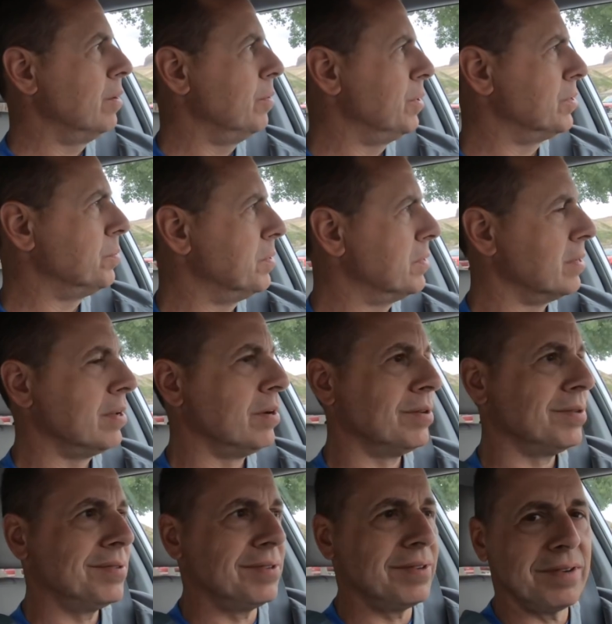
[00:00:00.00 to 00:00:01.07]
which was a
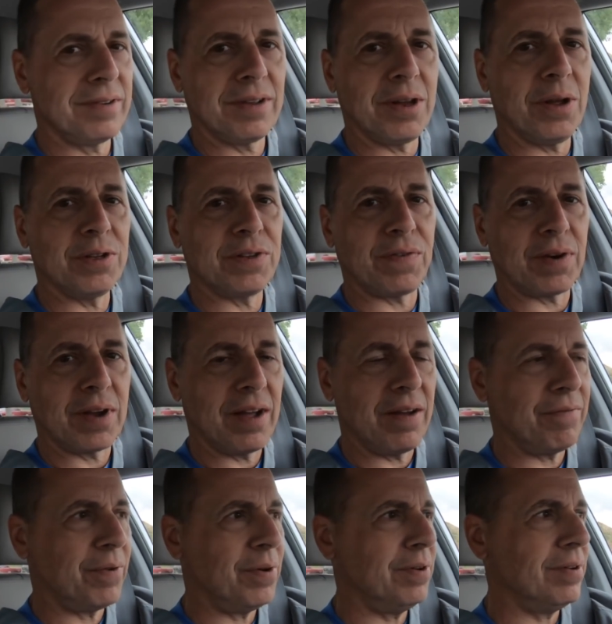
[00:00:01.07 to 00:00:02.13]
little close for
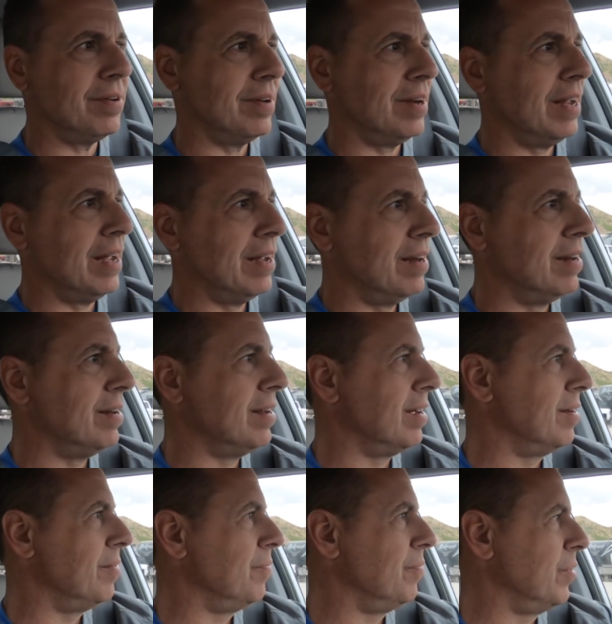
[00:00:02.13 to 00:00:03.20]
comfort,
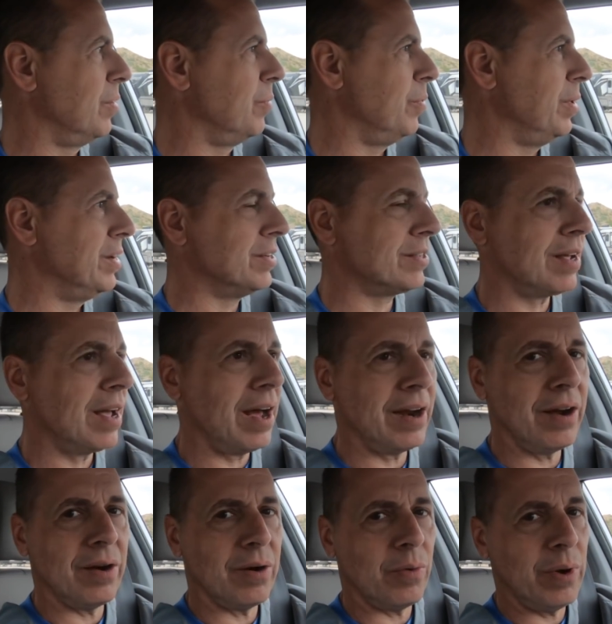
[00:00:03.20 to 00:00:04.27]
and we just got
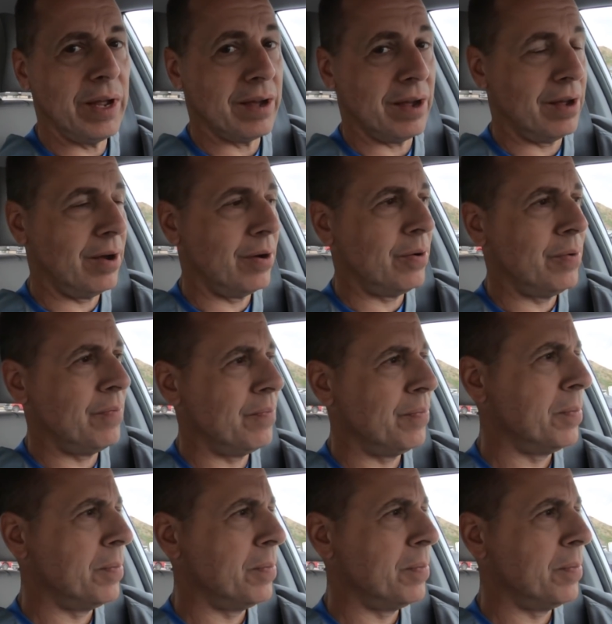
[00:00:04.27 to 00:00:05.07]
here a week ago.